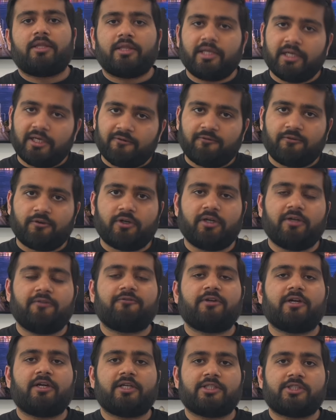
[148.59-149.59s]
Therefore,
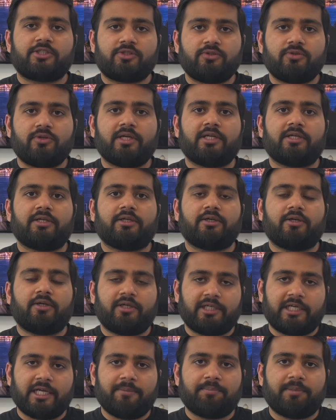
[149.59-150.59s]
if you are a student or
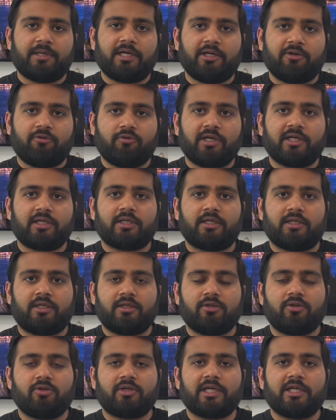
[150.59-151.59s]
temporary worker
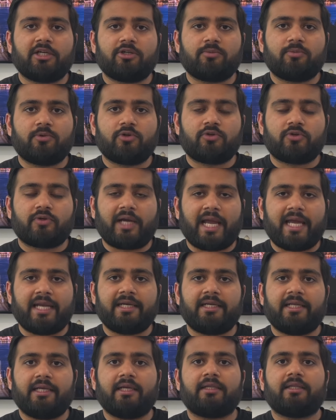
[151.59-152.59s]
looking to move to
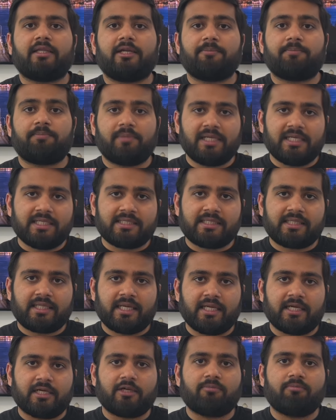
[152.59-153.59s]
Canada, then please
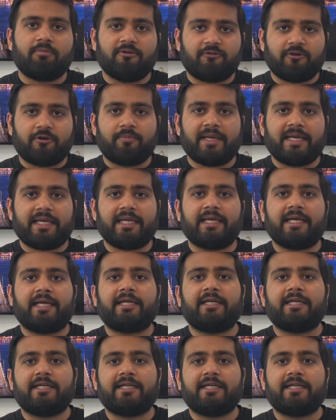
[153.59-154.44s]
think before making any